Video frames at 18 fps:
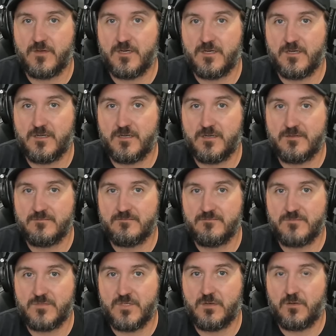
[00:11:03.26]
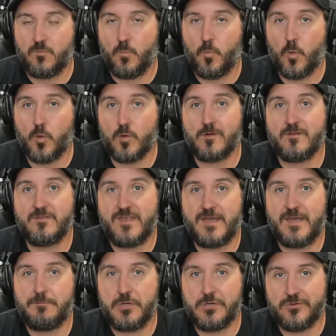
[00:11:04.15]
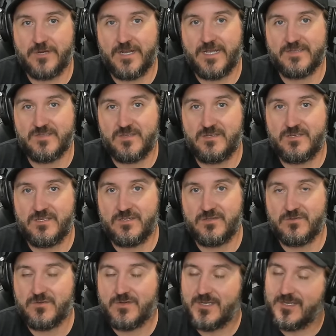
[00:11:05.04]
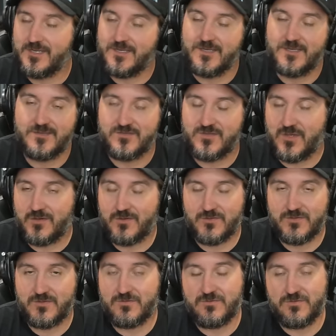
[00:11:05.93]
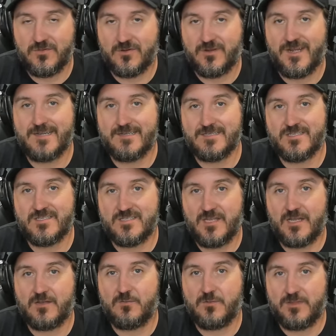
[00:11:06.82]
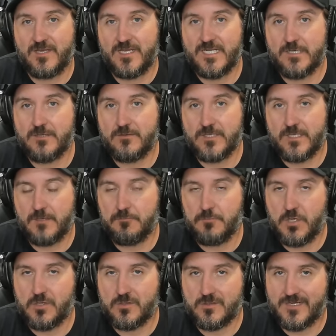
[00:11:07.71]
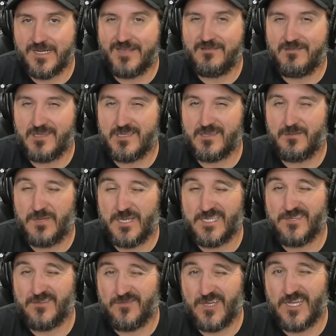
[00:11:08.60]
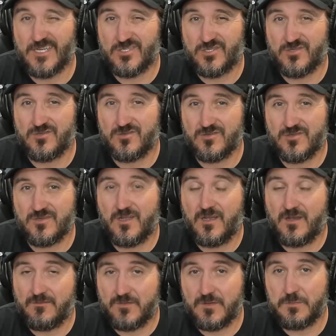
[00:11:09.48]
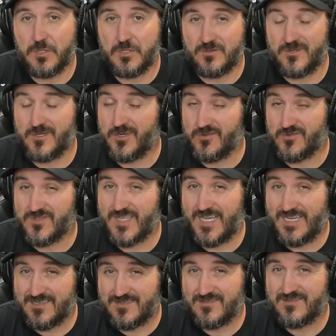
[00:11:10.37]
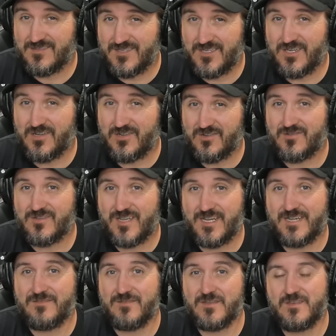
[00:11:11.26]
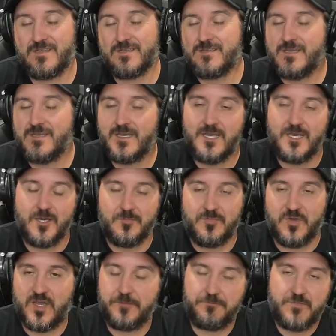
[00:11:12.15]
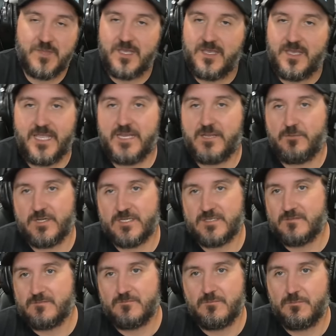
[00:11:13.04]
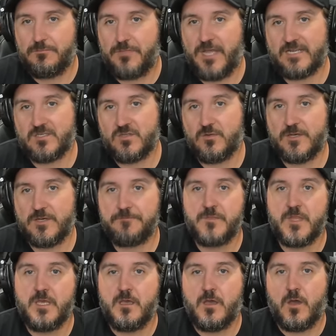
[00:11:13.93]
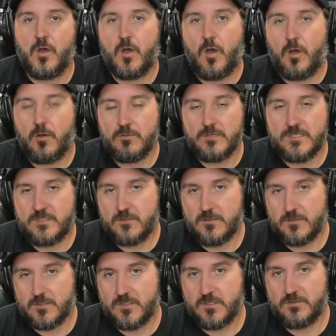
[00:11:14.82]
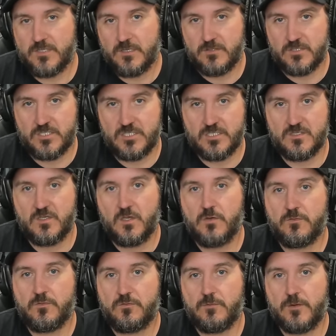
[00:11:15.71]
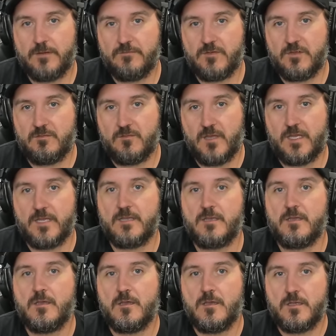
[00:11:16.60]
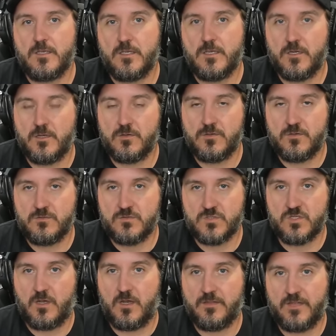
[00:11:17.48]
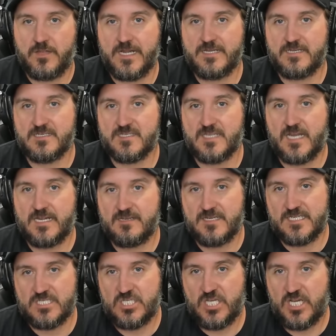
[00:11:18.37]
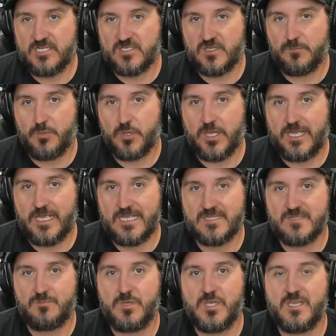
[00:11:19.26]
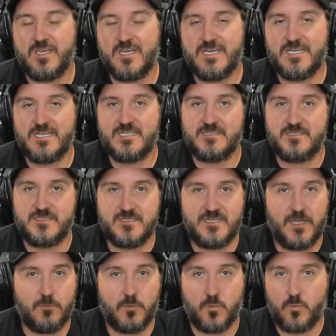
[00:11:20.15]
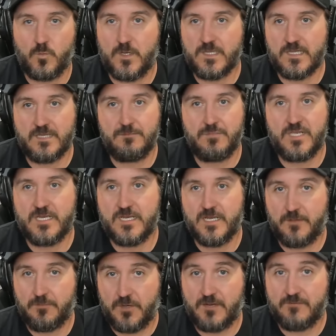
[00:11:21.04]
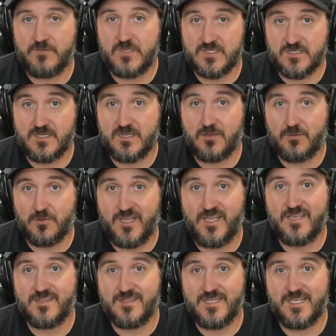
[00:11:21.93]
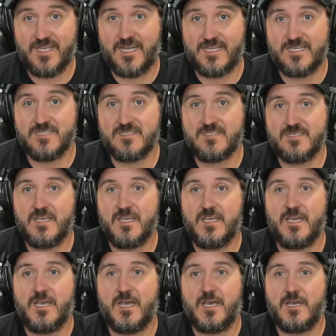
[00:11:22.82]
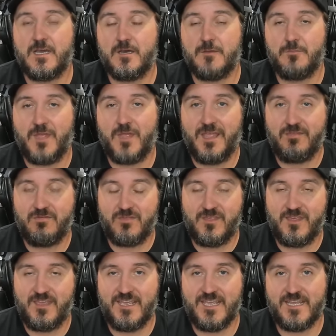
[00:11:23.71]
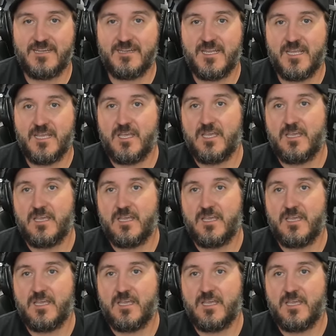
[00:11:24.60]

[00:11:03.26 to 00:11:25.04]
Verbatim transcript: uh, you know work that motor has to do. So you you're kind of stuck with that OEM motor, and I think the manufacturer of the motor knows that, you know, kind of a thing. But anyways, back to it. Always do your due diligence. Go through everything. You know, you saw that I decided to change the blades because they were really beat up. Obviously, they were hitting the ice. Um, and then,